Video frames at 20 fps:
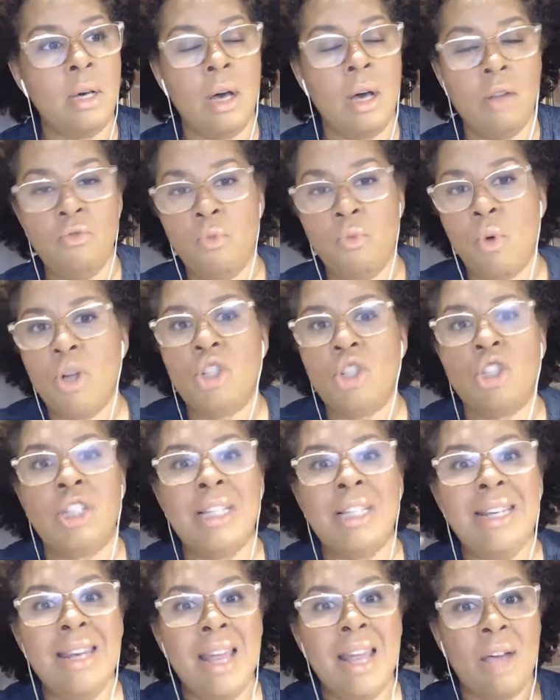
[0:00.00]

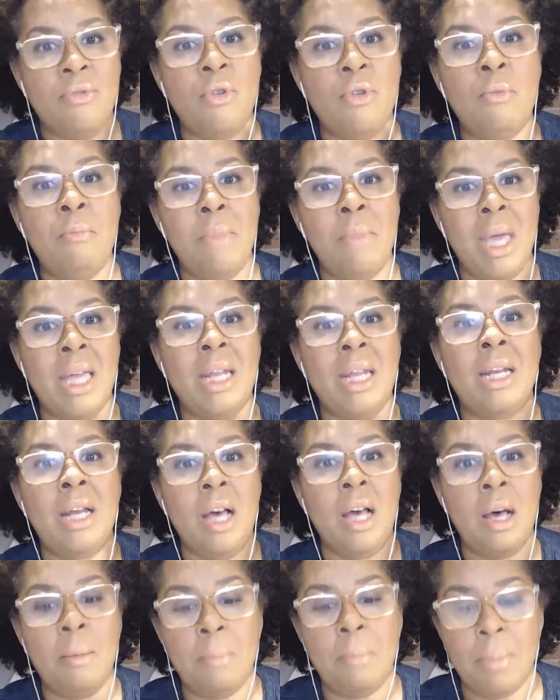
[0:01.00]
unfortunately never made it
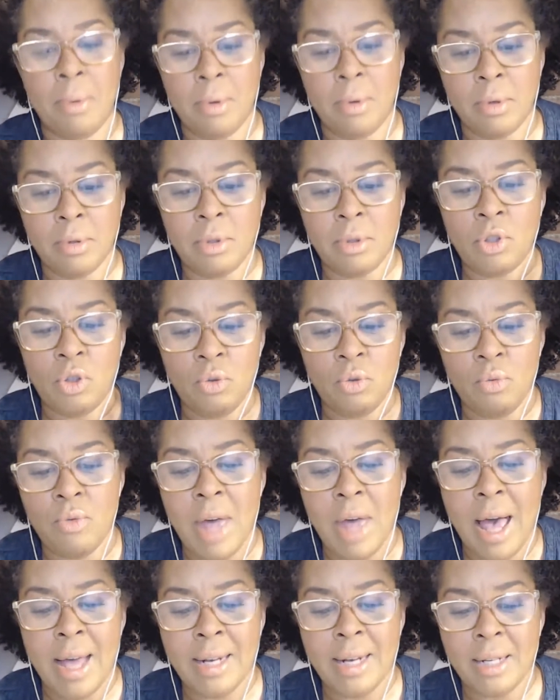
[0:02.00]
up to
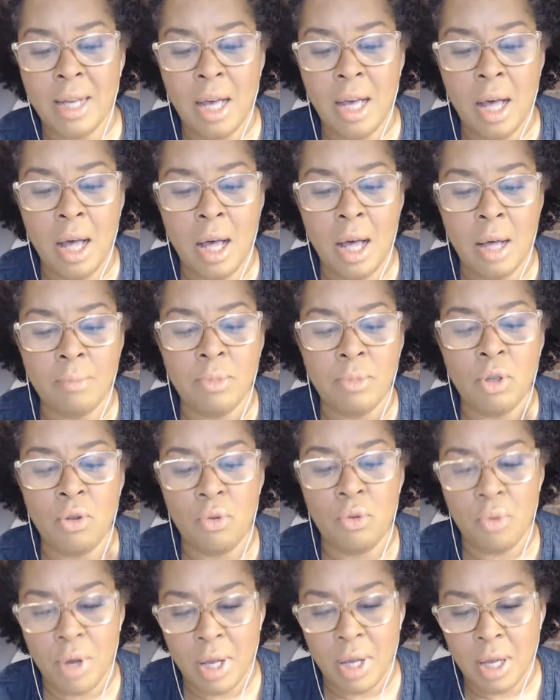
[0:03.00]
that
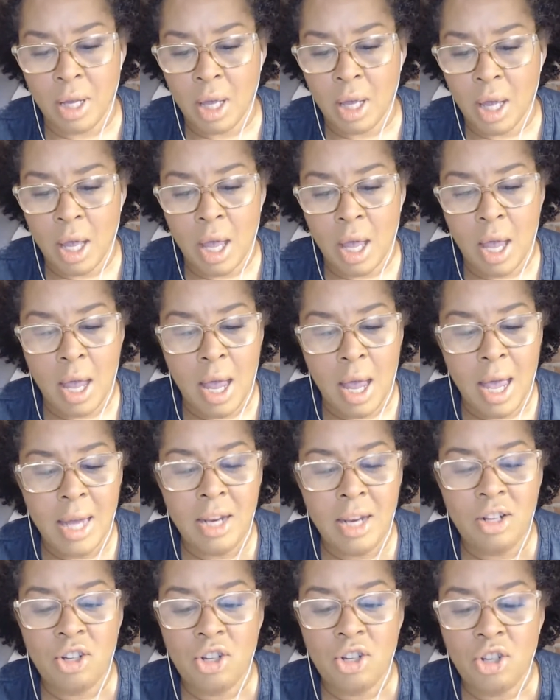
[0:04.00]
degree. And
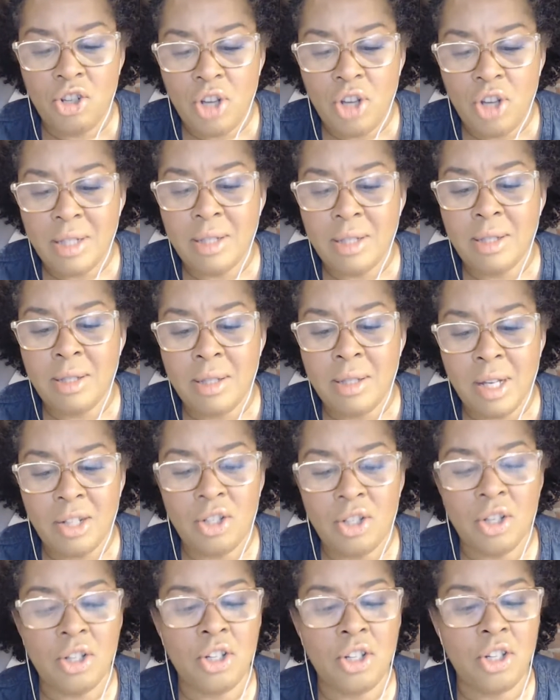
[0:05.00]
it's just
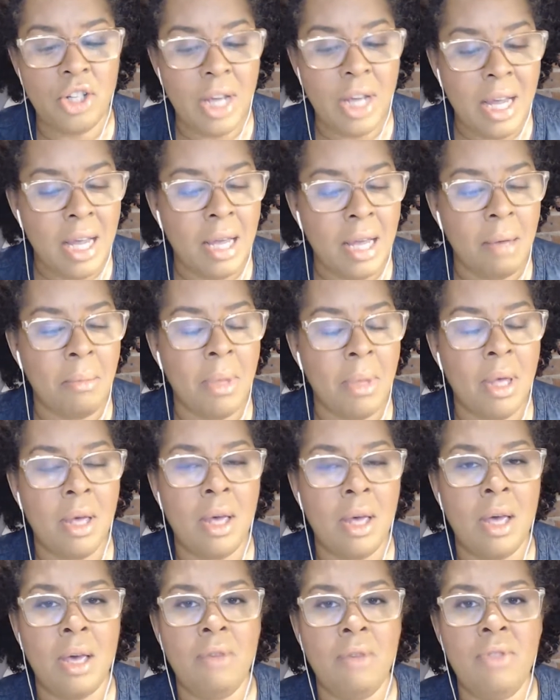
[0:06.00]
such a shame
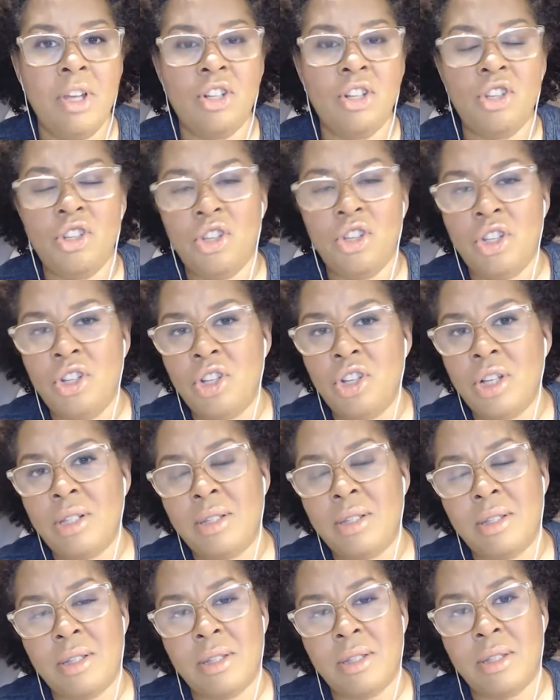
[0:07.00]
that she
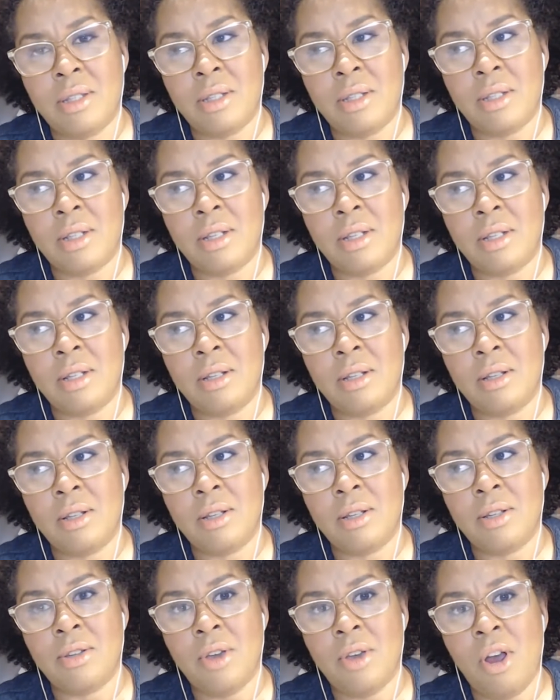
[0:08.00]
just
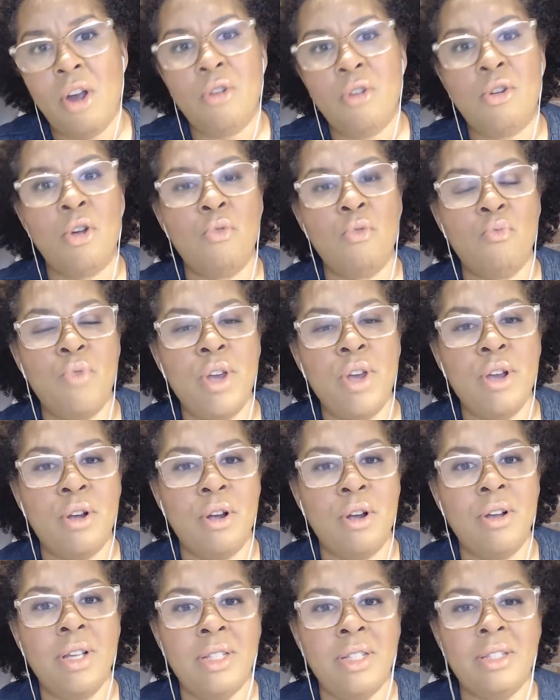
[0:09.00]
her
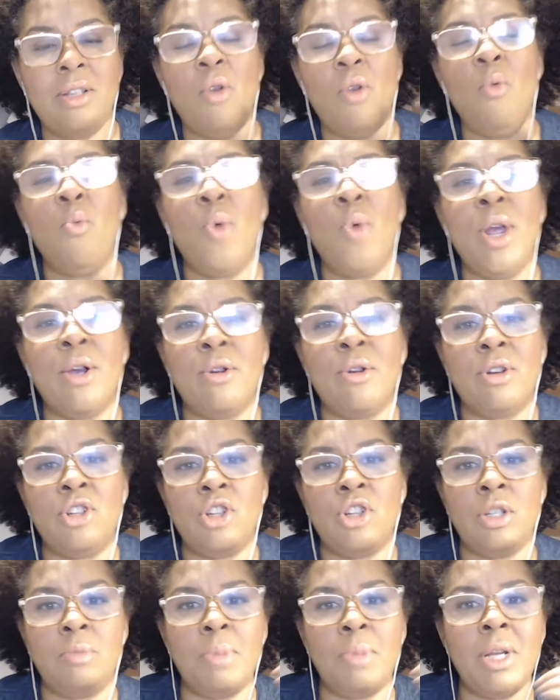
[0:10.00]
career. It's so weird.
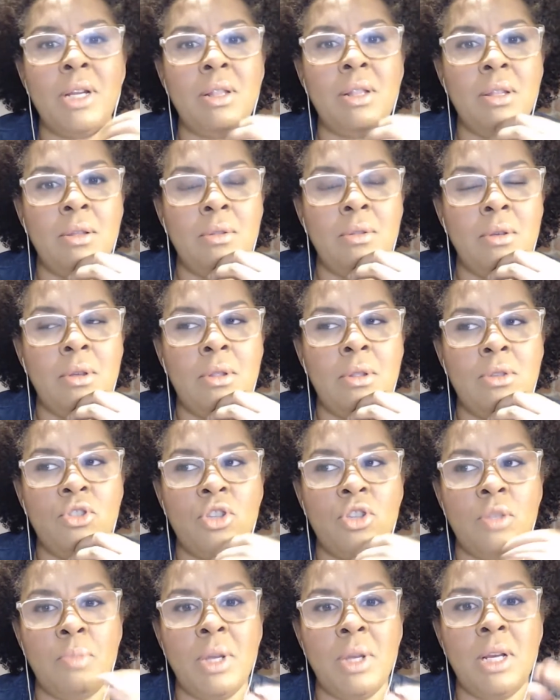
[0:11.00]
She's been in
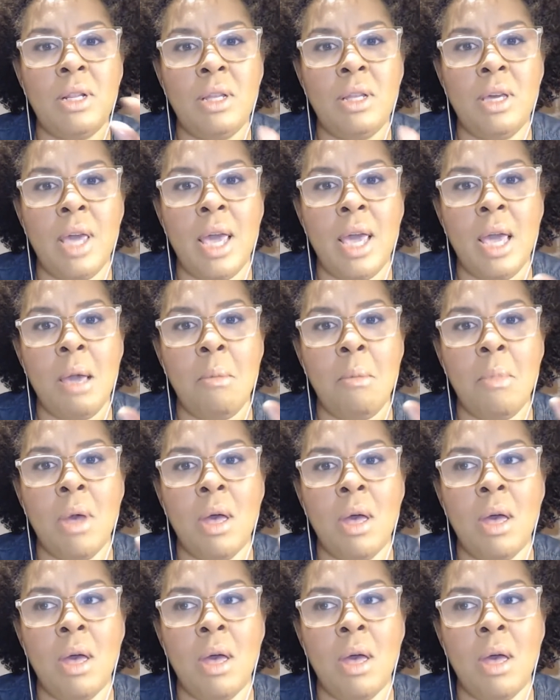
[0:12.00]
the game.